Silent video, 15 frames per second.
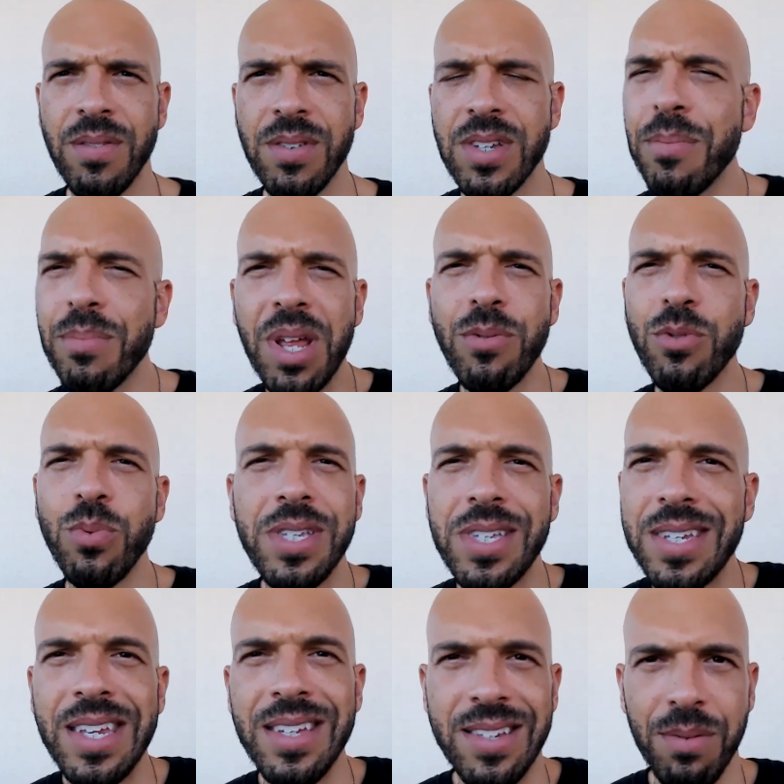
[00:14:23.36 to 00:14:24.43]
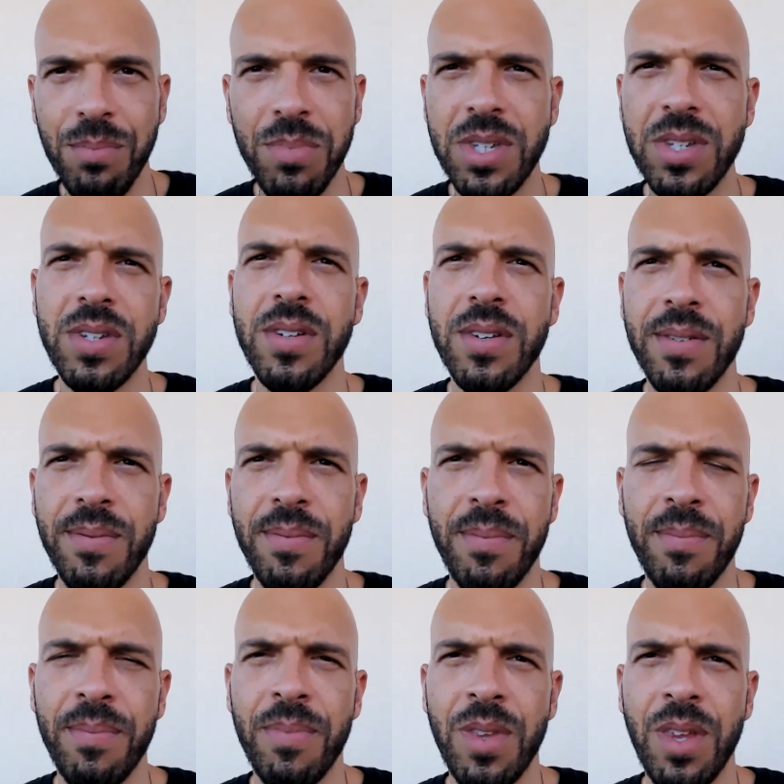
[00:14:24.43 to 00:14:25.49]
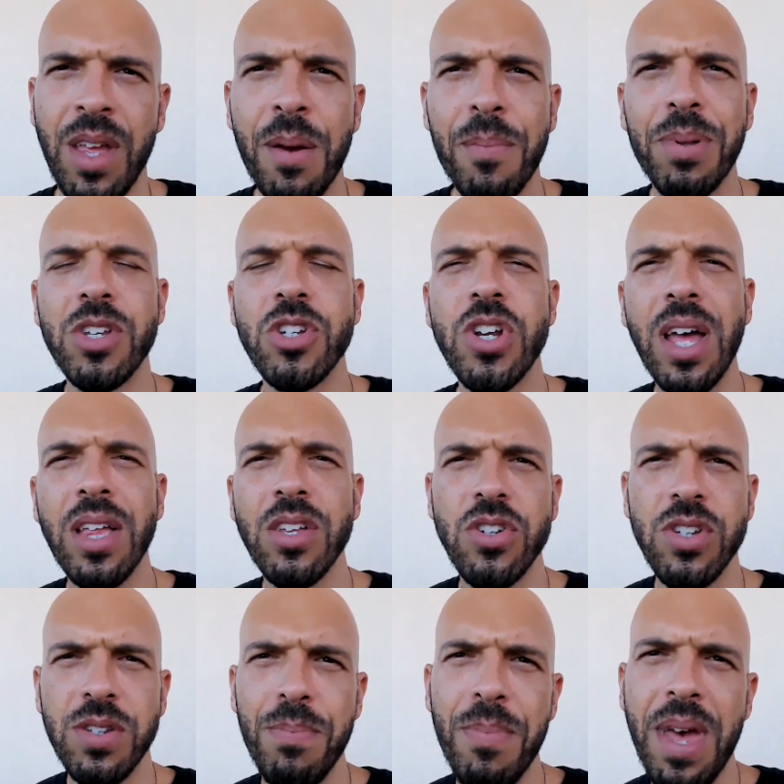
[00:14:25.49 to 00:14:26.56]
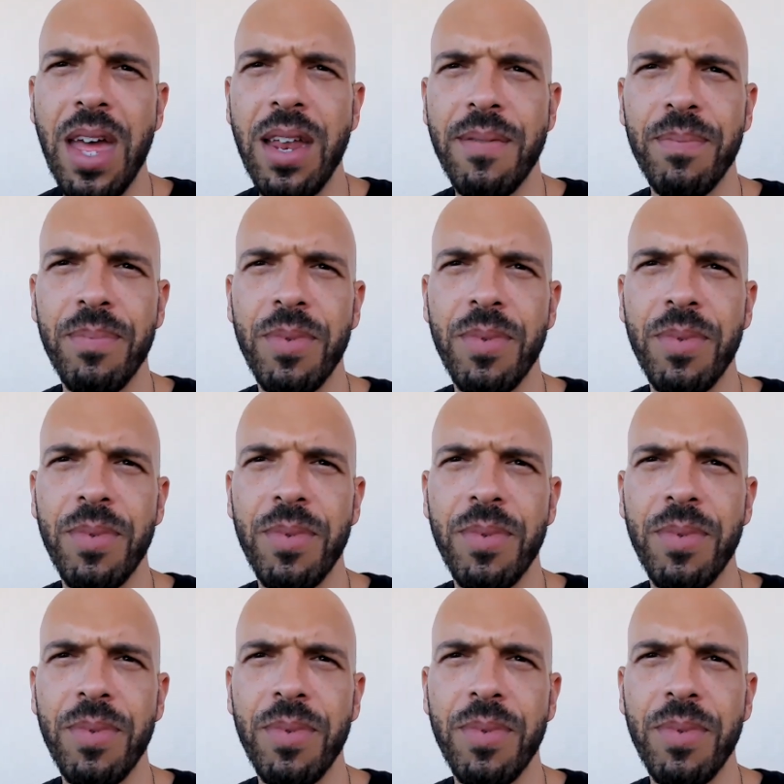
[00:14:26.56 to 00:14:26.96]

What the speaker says: sometimes with schisms, but the challenge is met